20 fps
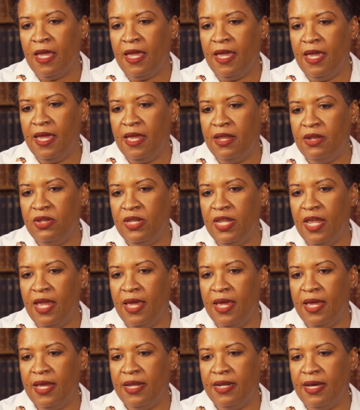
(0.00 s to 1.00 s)
and
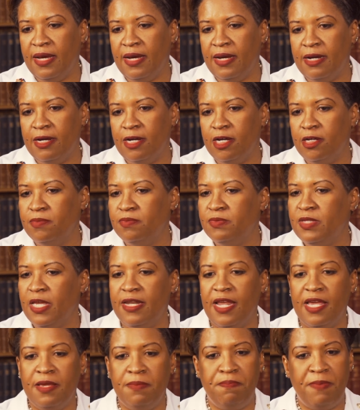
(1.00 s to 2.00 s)
then
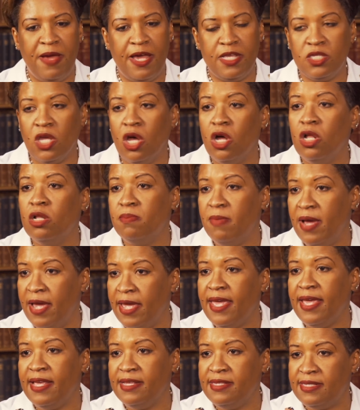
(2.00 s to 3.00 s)
I passed all my
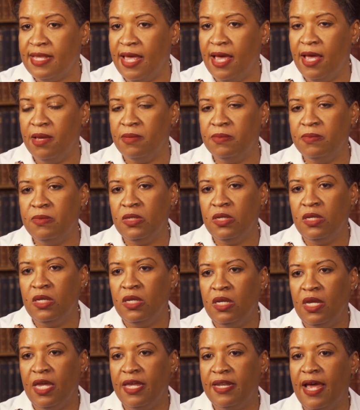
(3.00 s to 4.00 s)
exam,
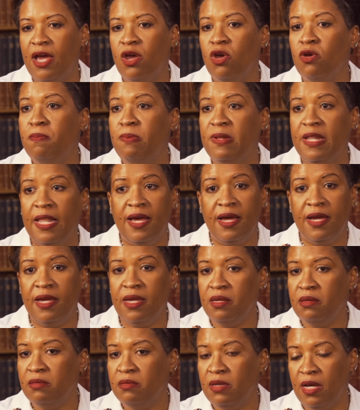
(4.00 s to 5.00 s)
and I
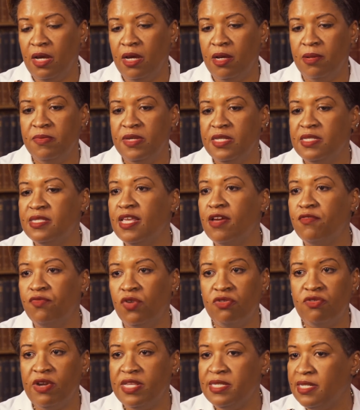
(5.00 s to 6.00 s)
applied in
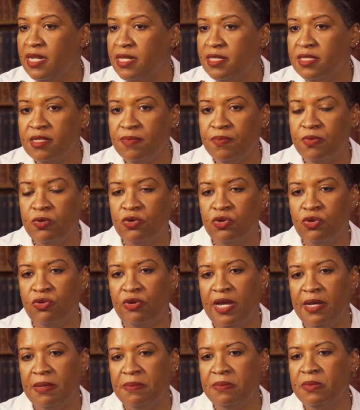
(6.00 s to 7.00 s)
several residency
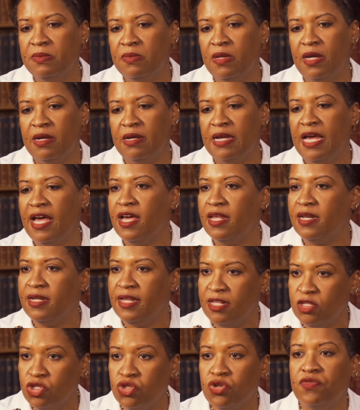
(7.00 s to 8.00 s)
programs, had
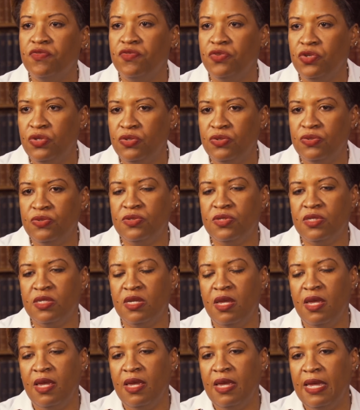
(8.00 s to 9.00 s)
interviews,
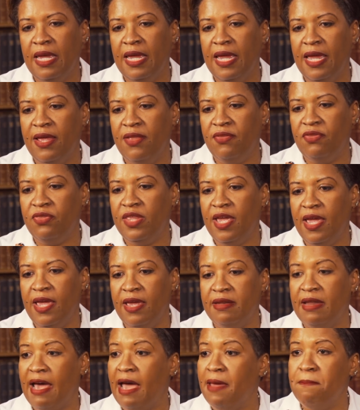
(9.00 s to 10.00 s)
and
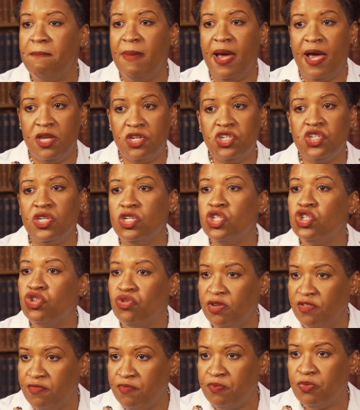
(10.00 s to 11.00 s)
then I matched in
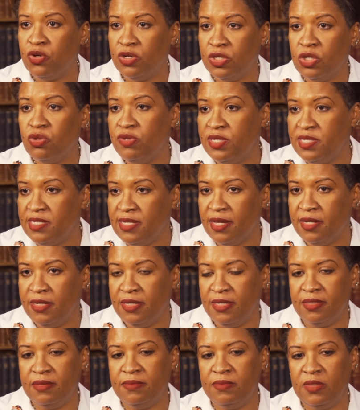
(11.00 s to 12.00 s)
Shreveport,
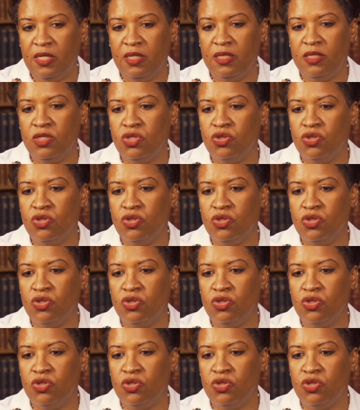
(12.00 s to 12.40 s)
Louisiana in